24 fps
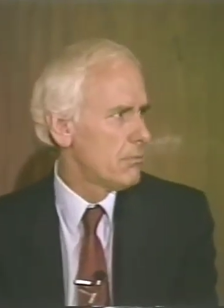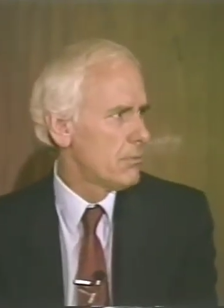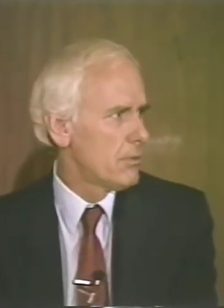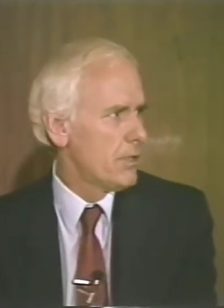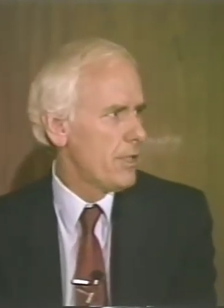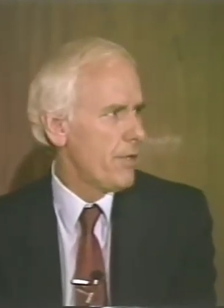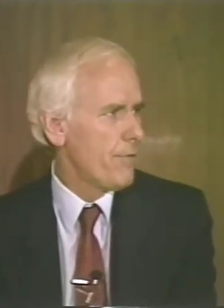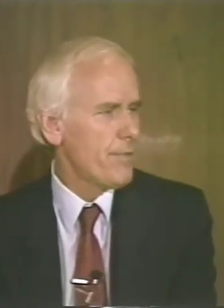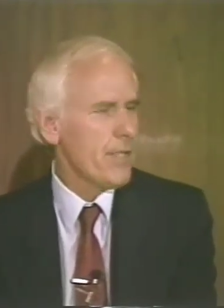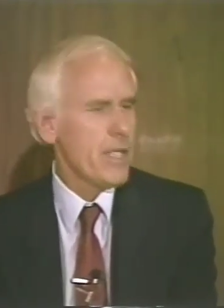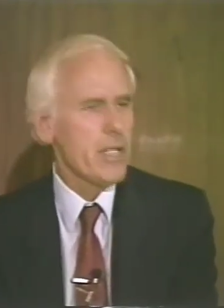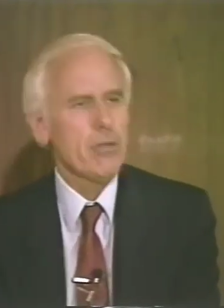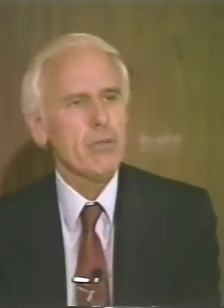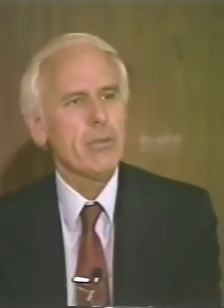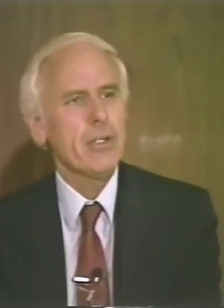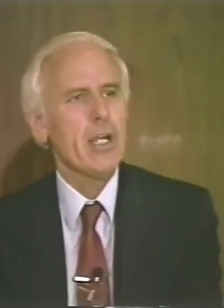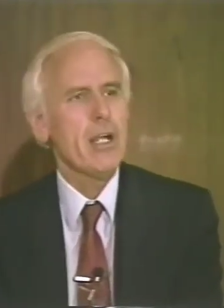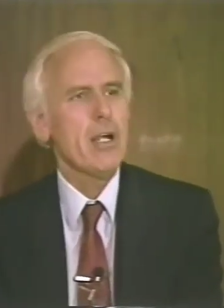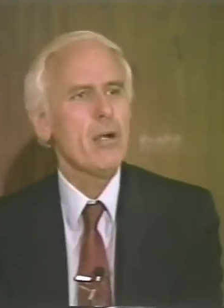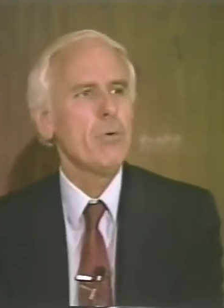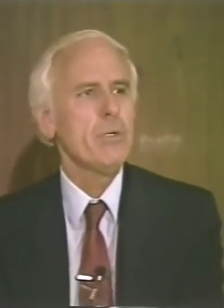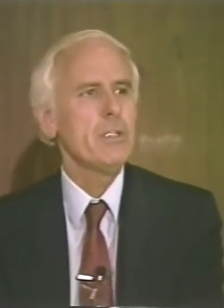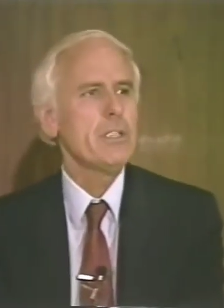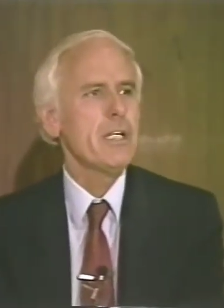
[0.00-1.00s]
If they don't
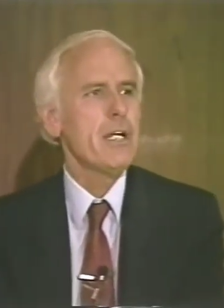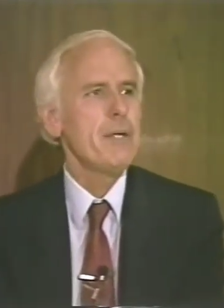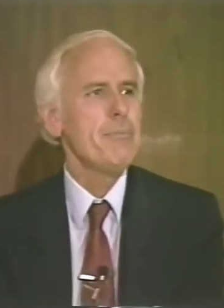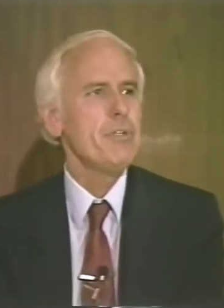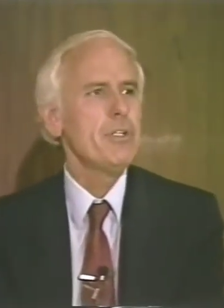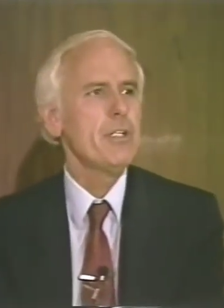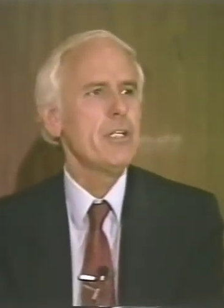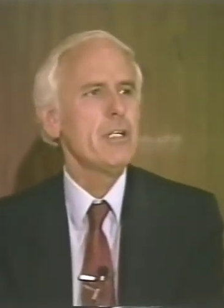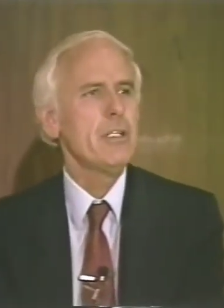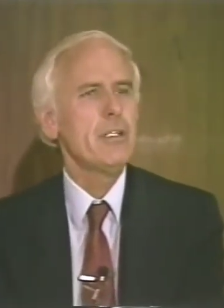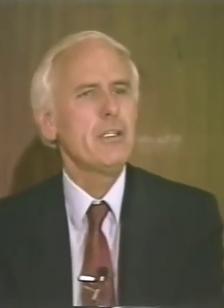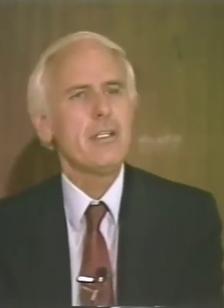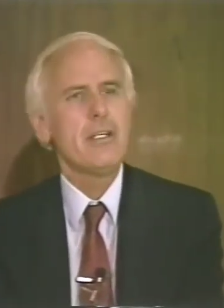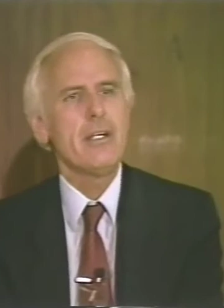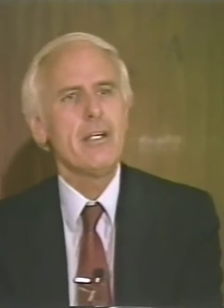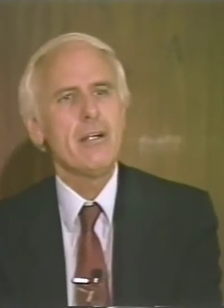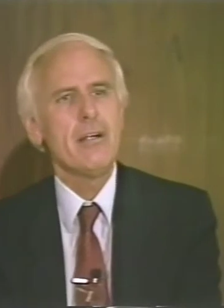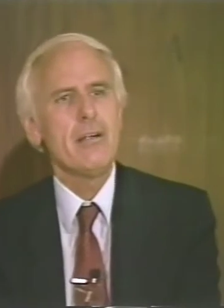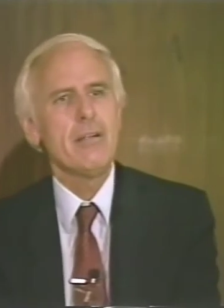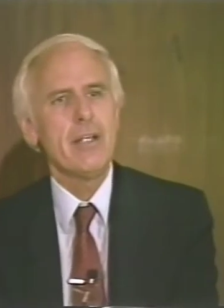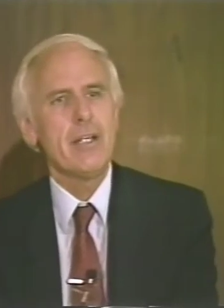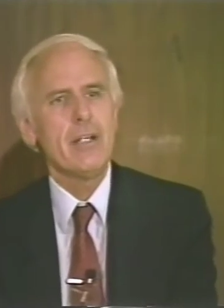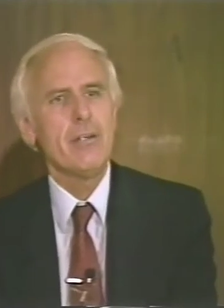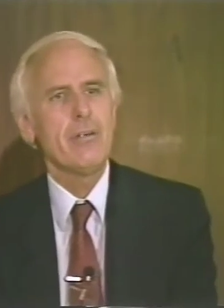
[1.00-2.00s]
care what time you get
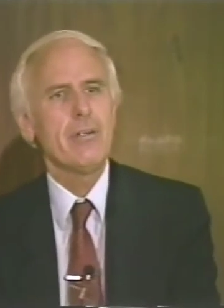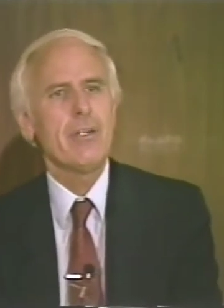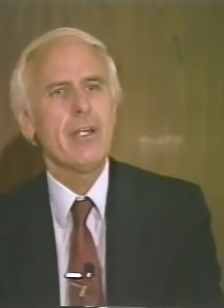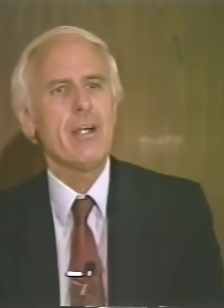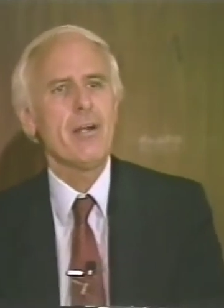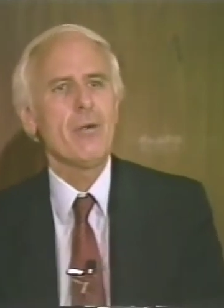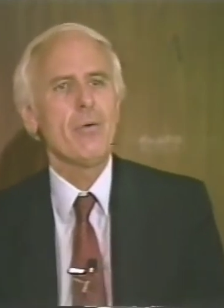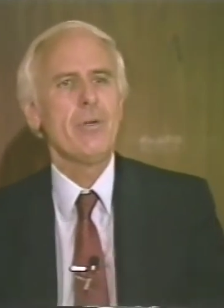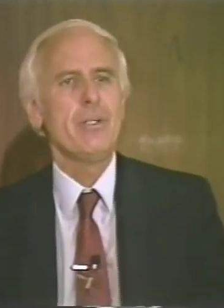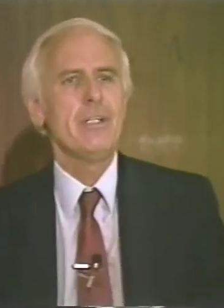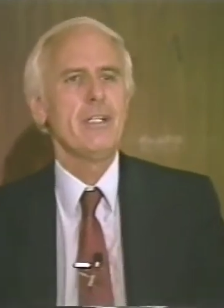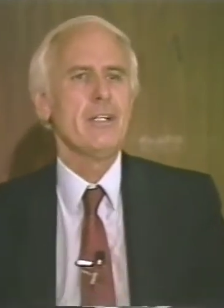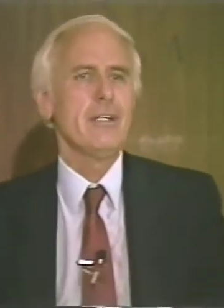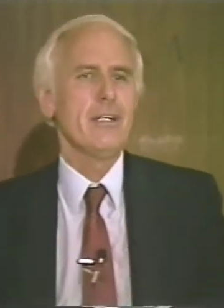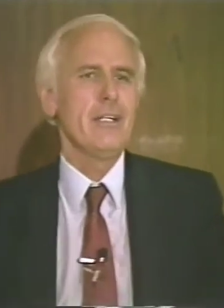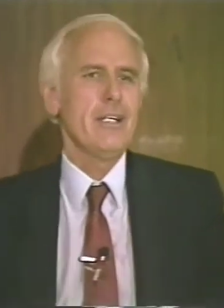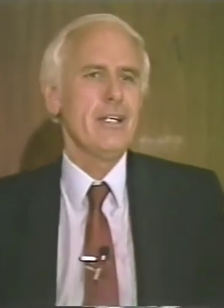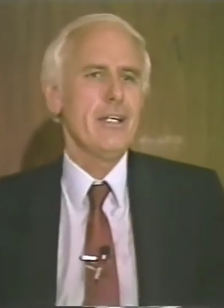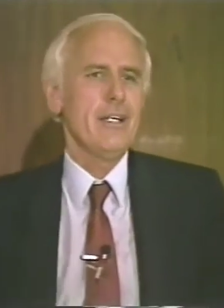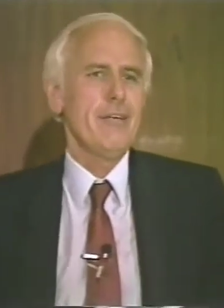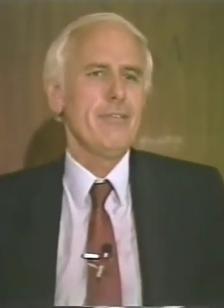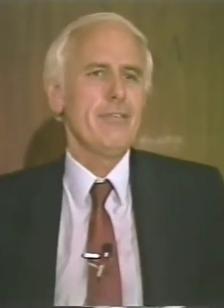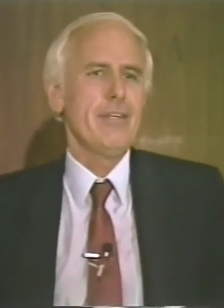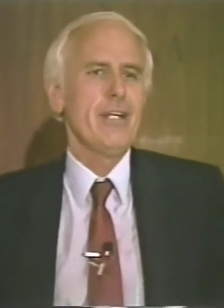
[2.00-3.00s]
there, they don't care when you leave,